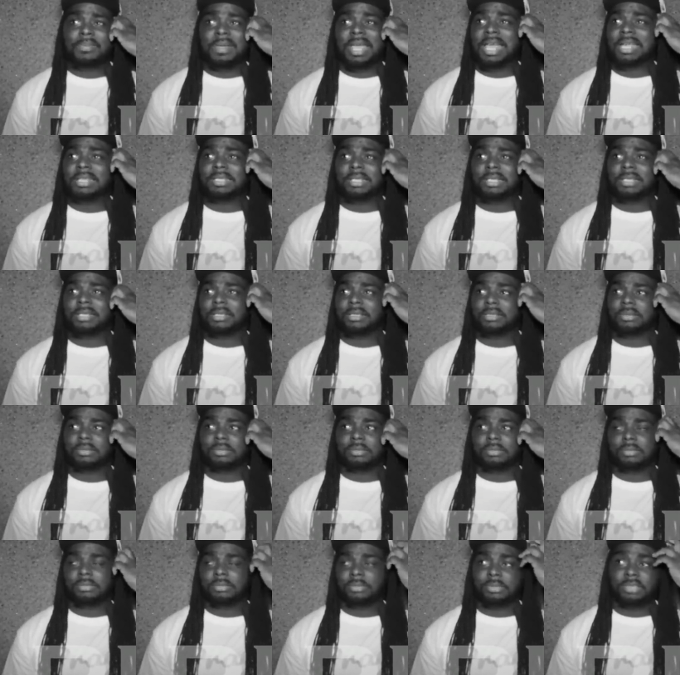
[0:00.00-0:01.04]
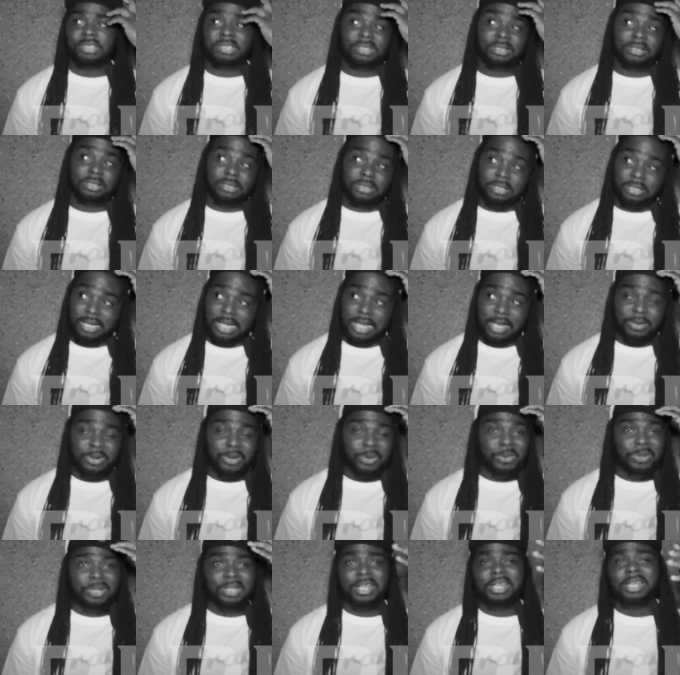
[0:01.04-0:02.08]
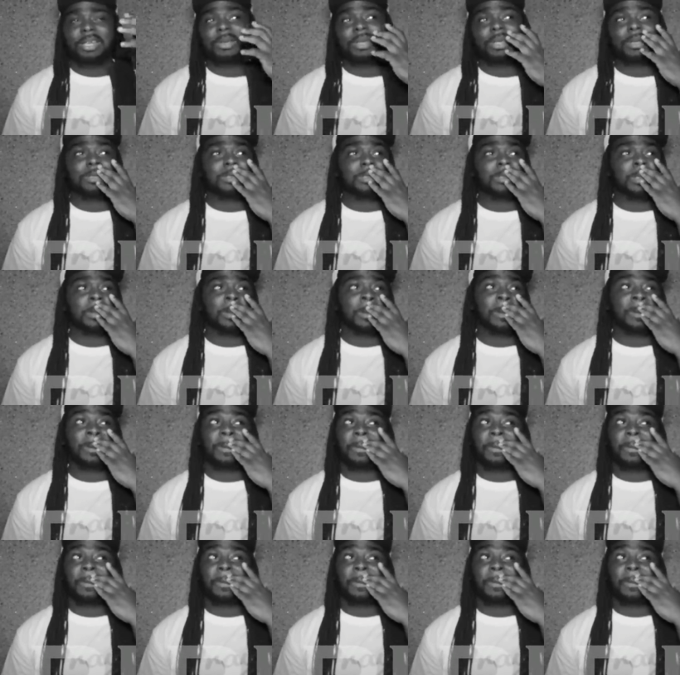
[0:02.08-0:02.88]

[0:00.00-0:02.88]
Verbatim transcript: Magic I don't know what the hell they was doing.